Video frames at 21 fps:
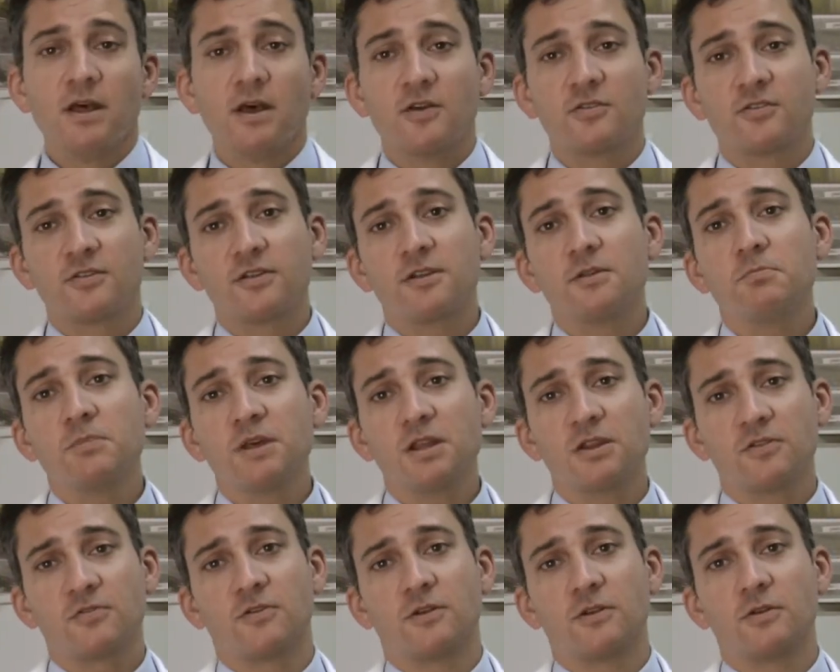
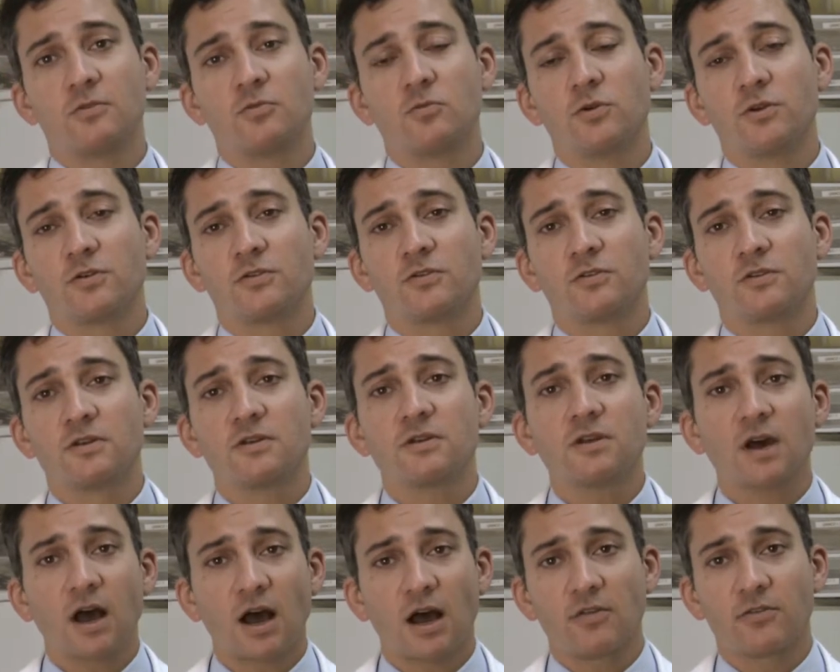Acetaminophen, which is in
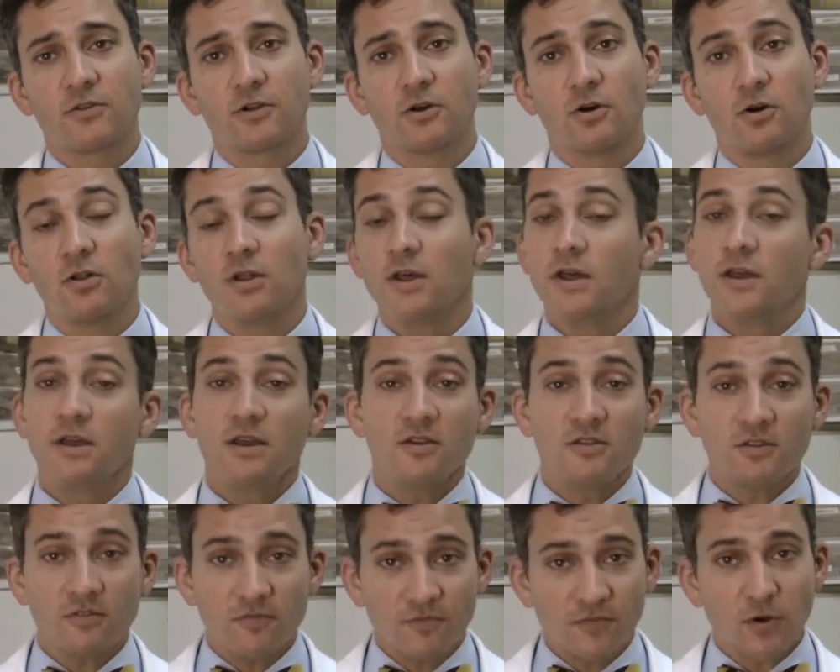Tylenol,
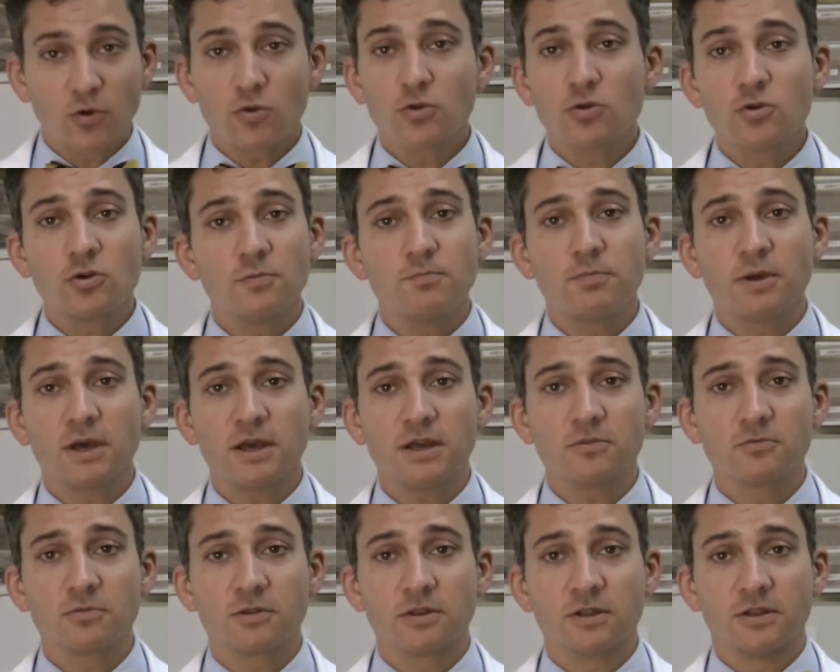is a very good
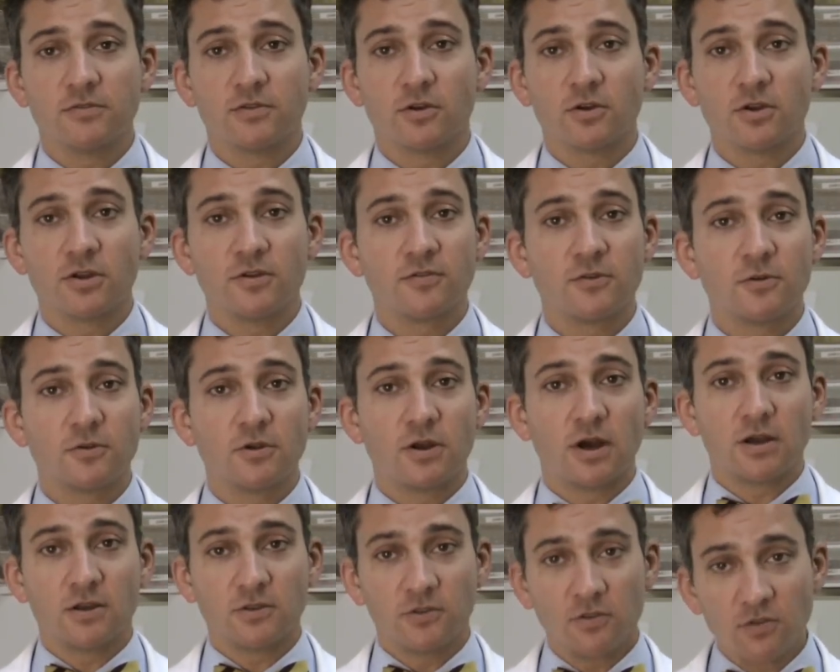pain reliever. If you're
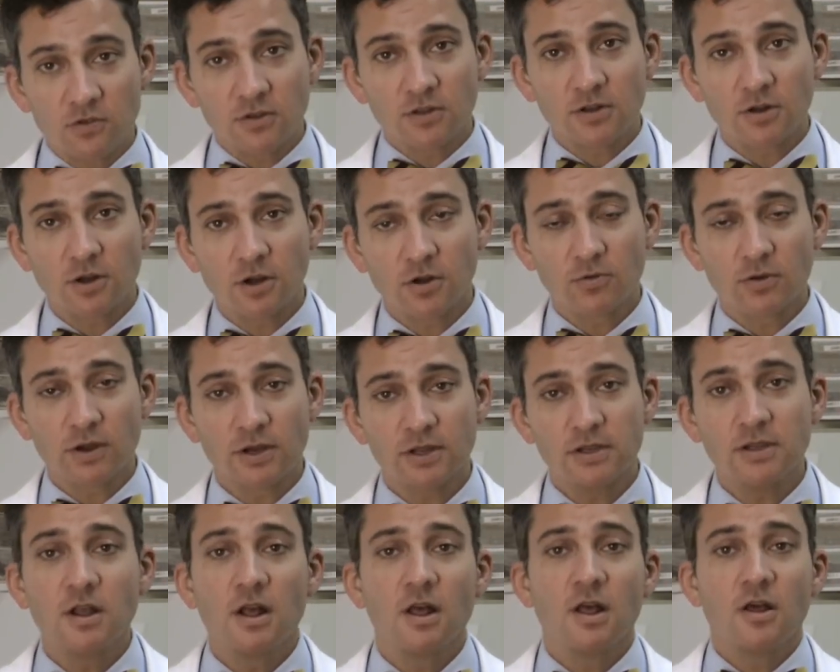not using it
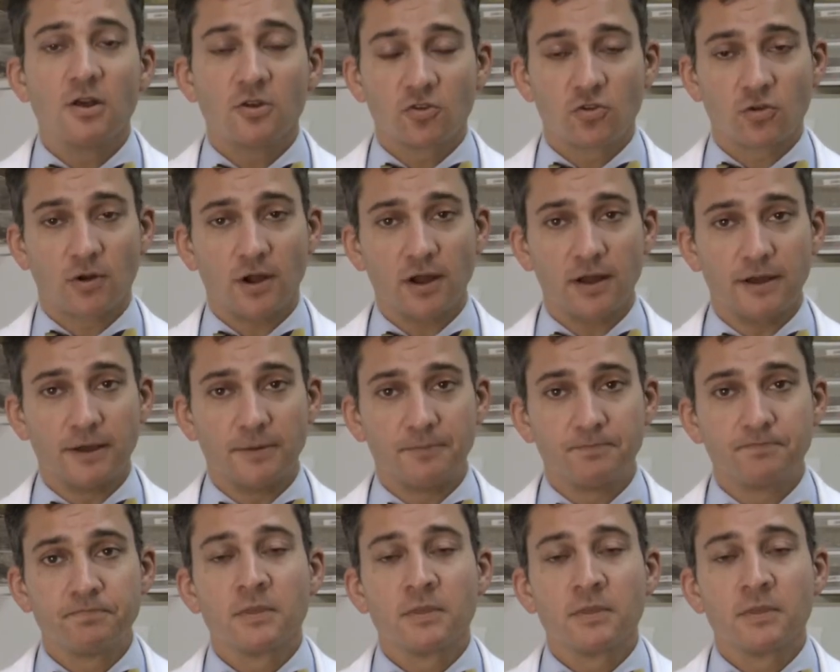already, try it.